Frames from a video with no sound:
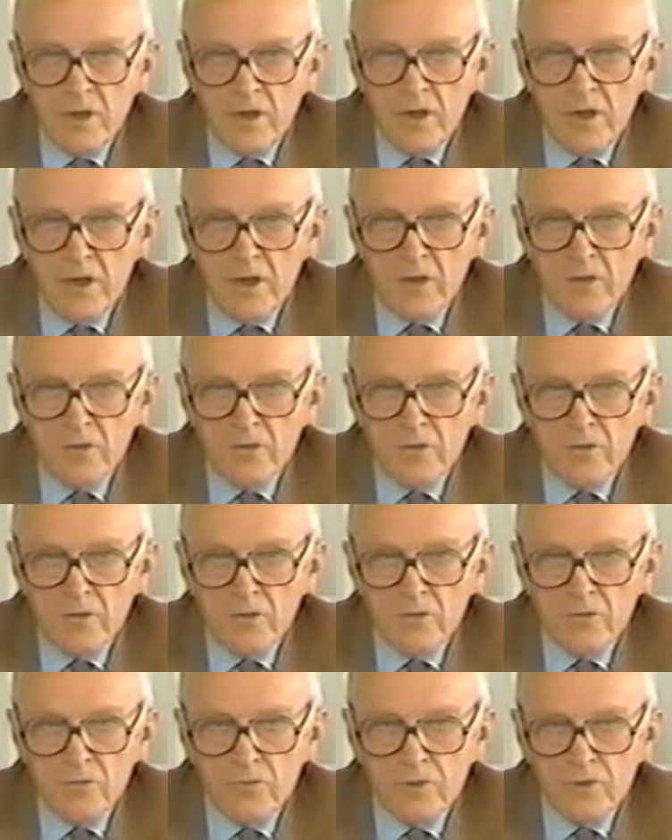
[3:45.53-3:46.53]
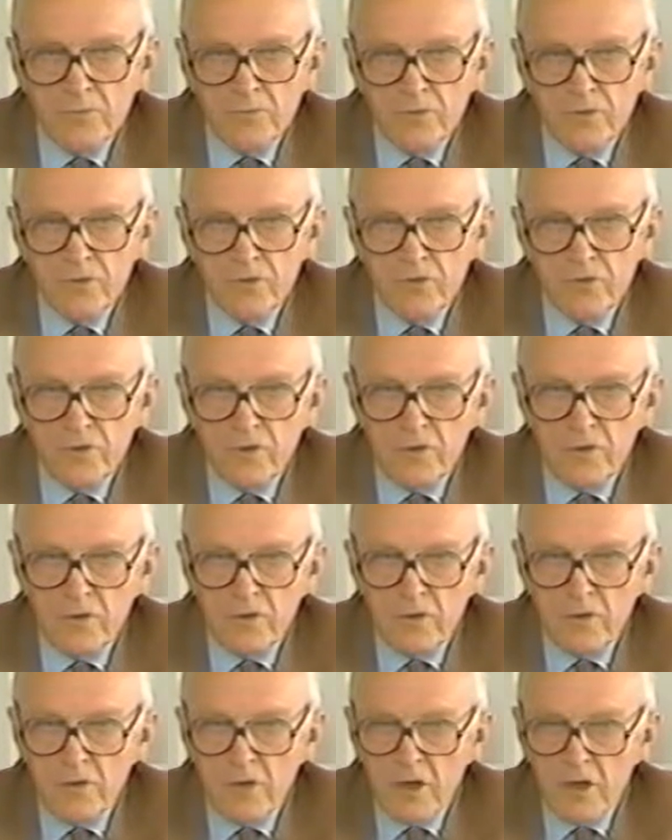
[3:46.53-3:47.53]
and we produced a
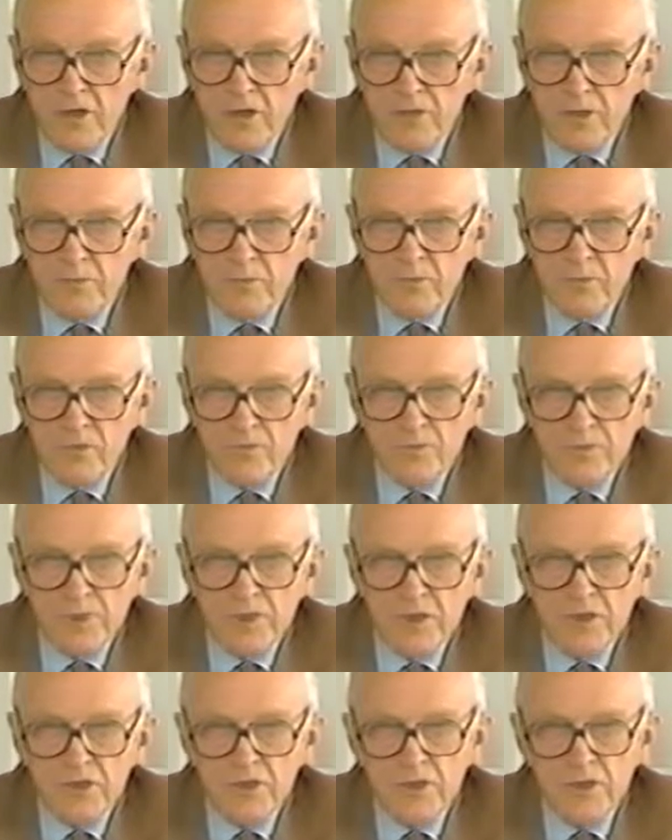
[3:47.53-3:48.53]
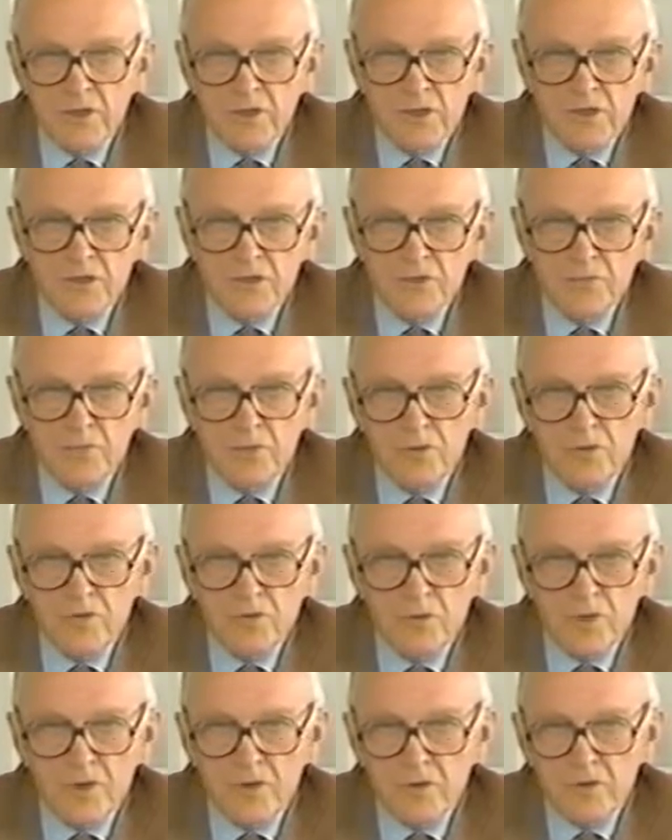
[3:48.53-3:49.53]
large number of PhDs who moved
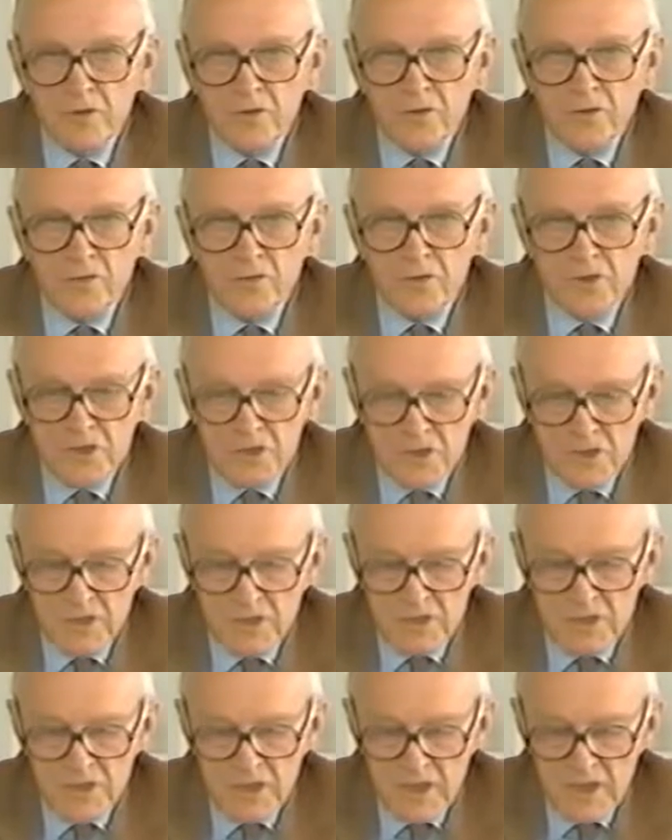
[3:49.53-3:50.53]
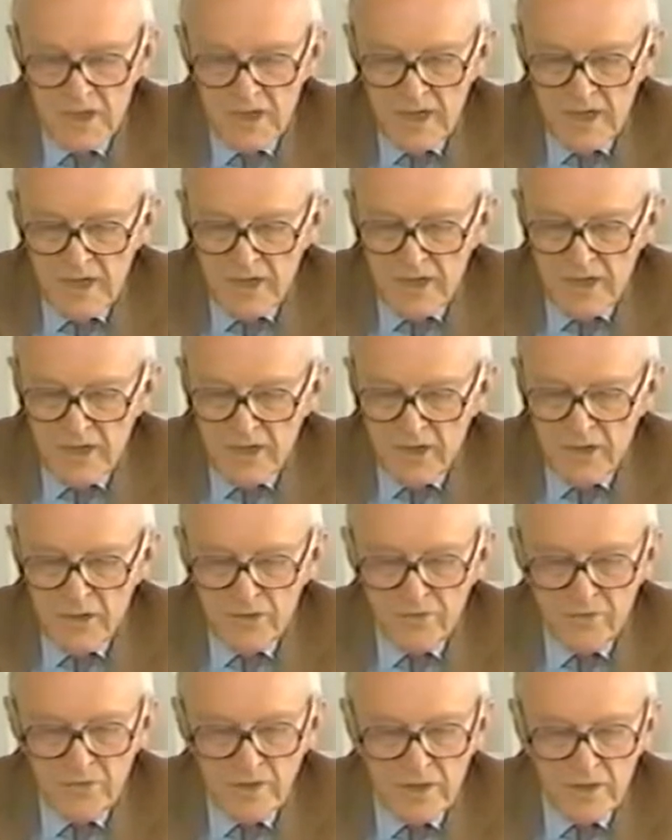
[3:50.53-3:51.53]
to other universities and, in
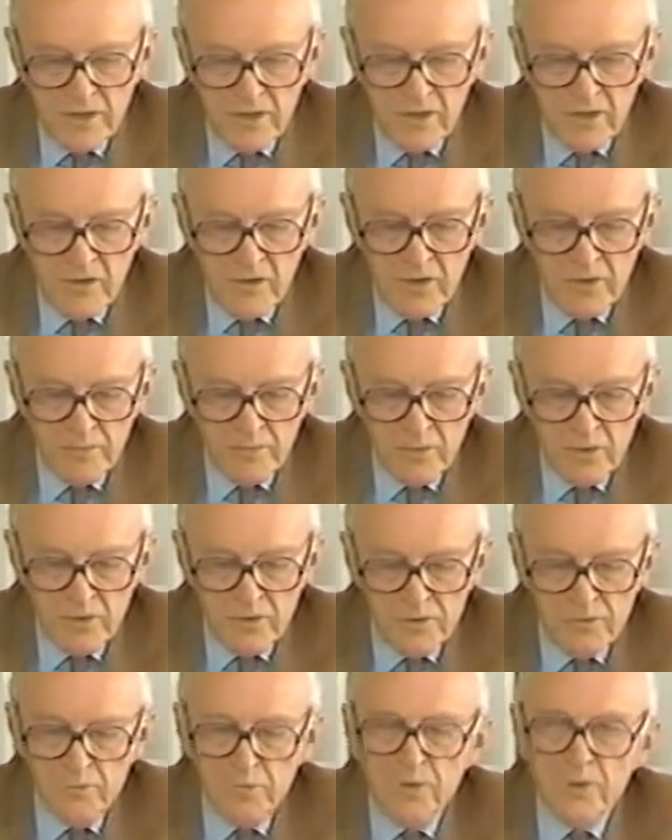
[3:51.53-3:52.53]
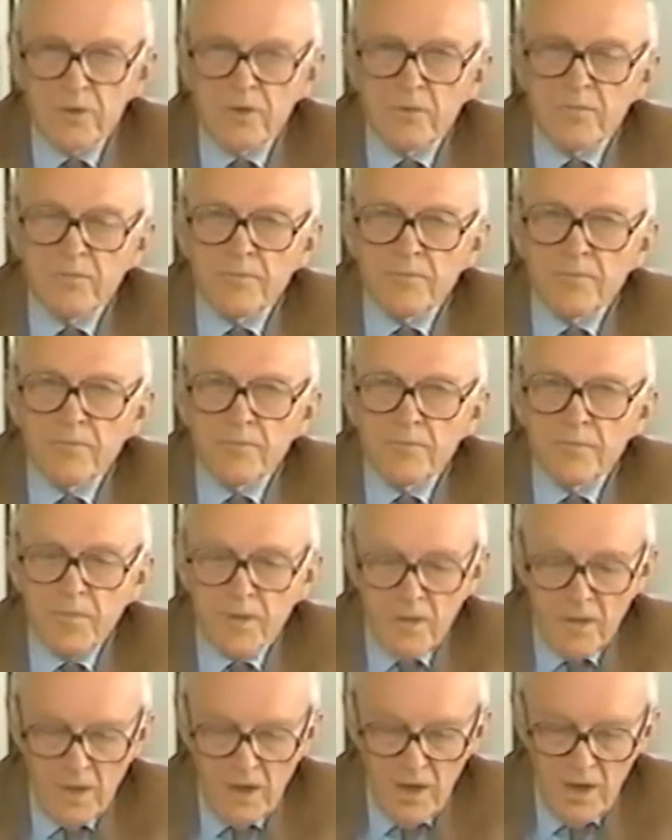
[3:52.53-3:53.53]
effect, carried our program with them.
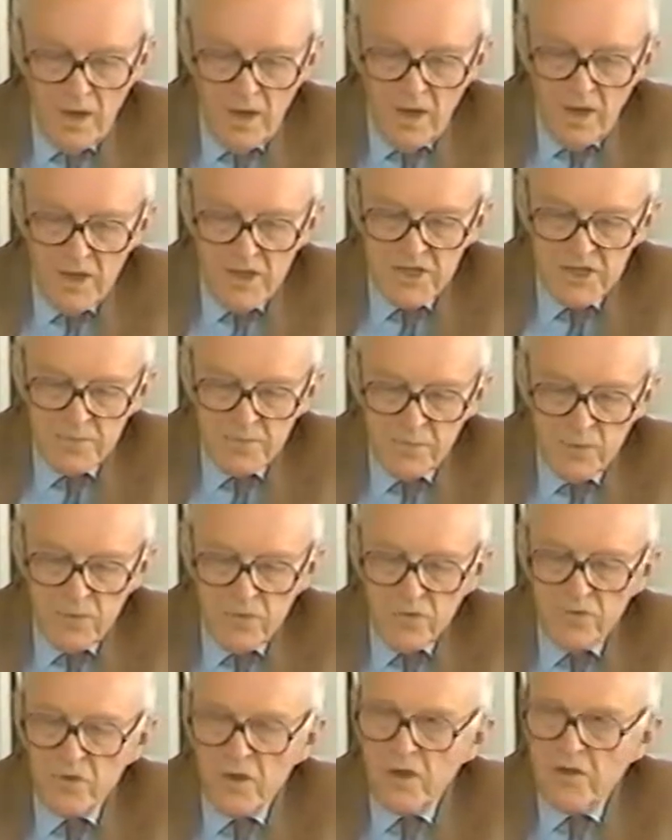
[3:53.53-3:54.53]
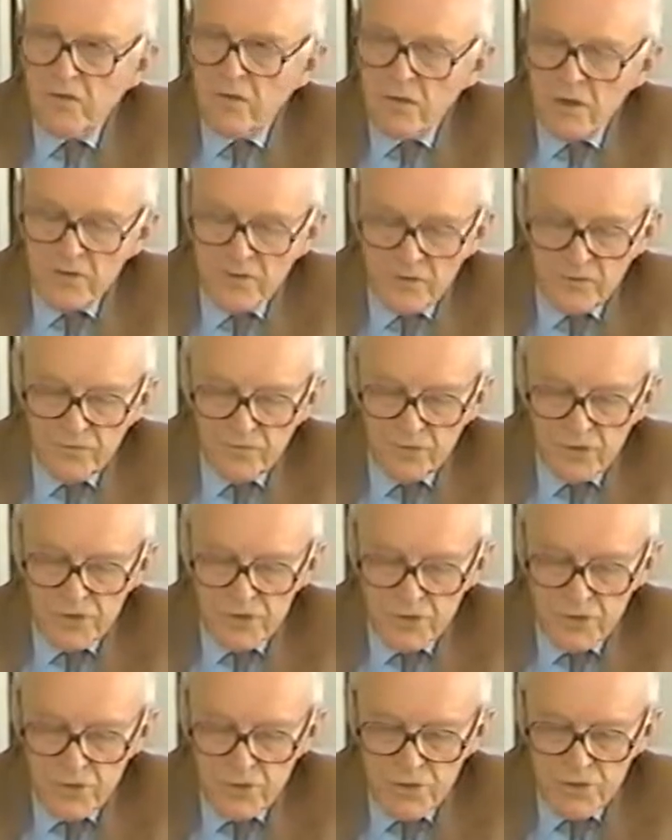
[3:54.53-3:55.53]
I suppose I taught the
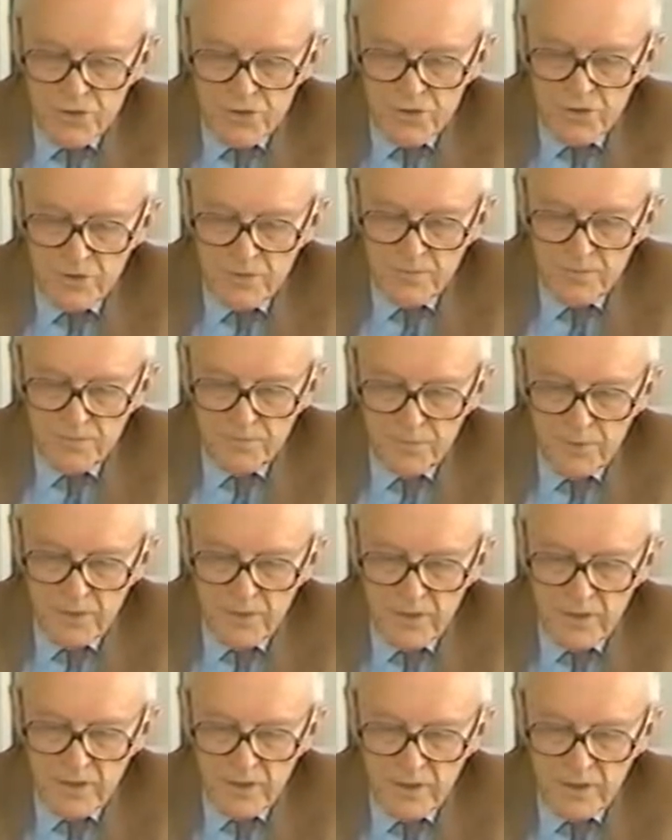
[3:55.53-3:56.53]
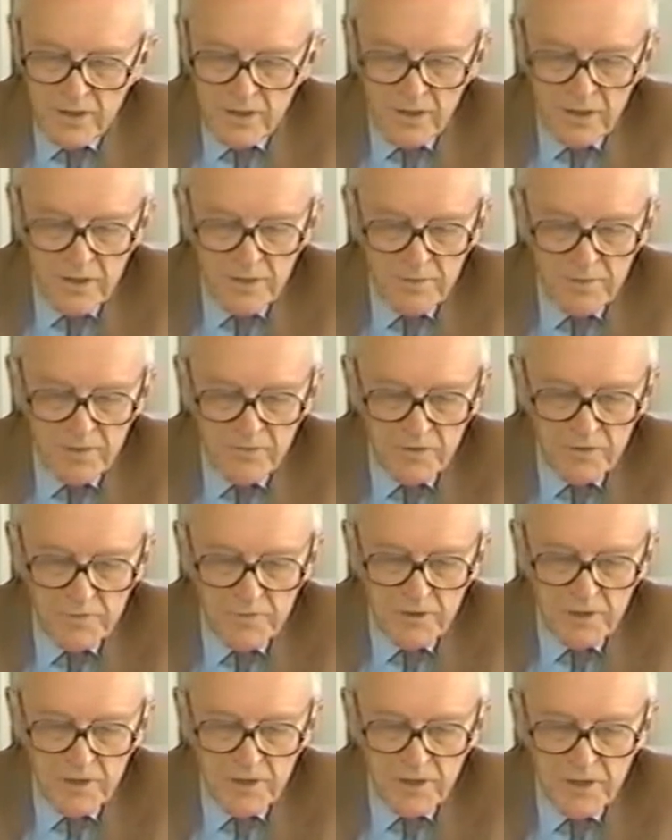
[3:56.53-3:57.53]
first course in the political economy of
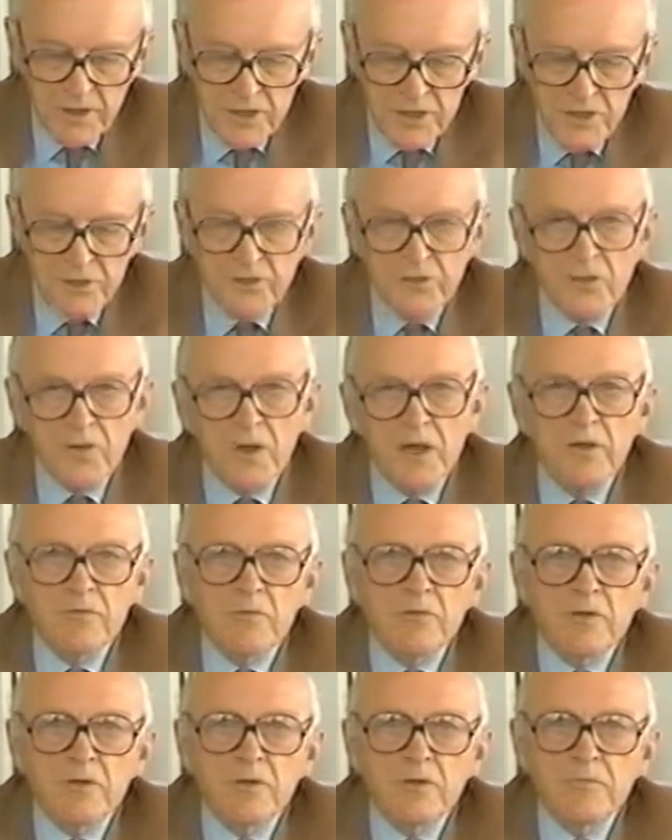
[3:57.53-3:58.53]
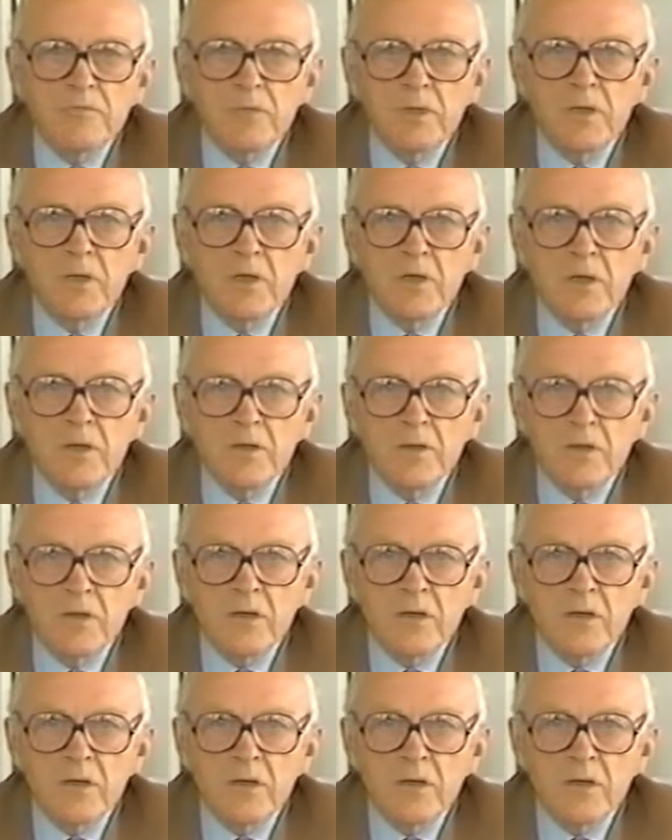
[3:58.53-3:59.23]
communications ever, beginning in